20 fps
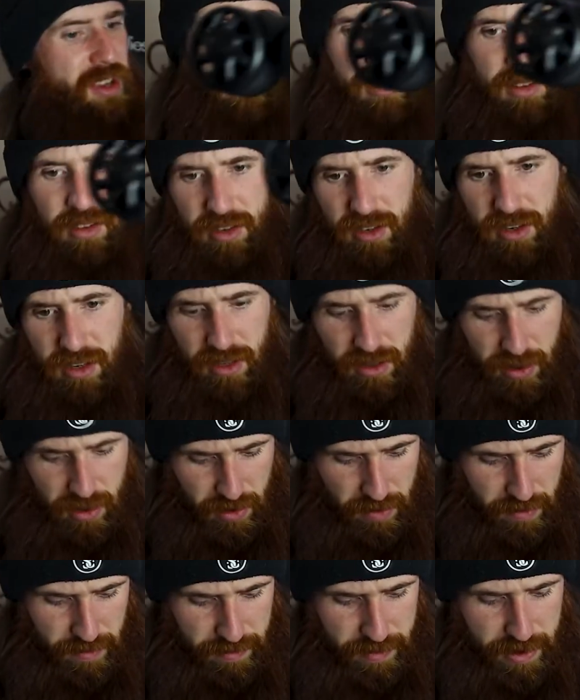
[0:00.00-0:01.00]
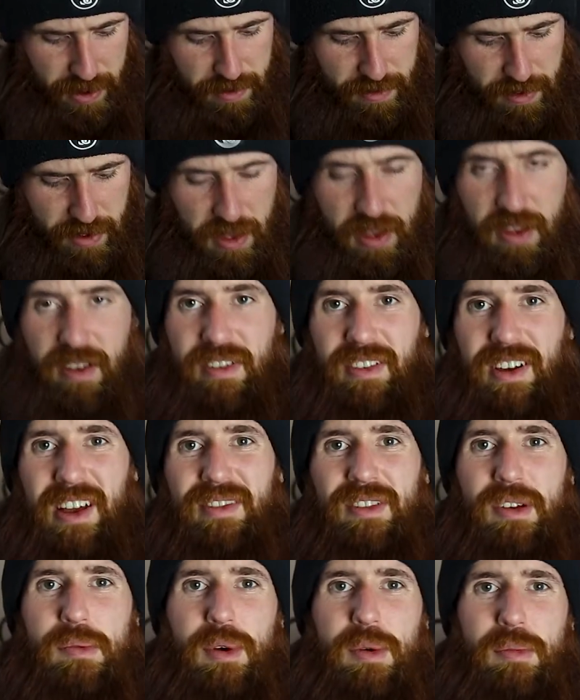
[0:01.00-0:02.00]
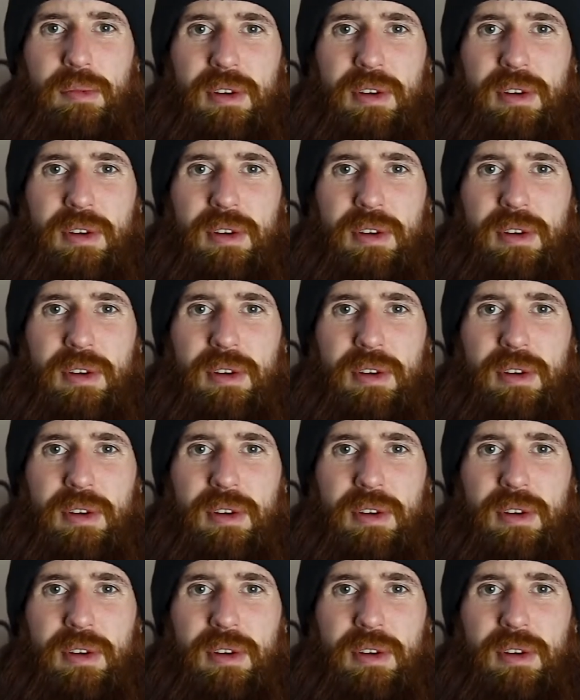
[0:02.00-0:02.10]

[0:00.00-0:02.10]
2, 3, 5. 5 in the bottom.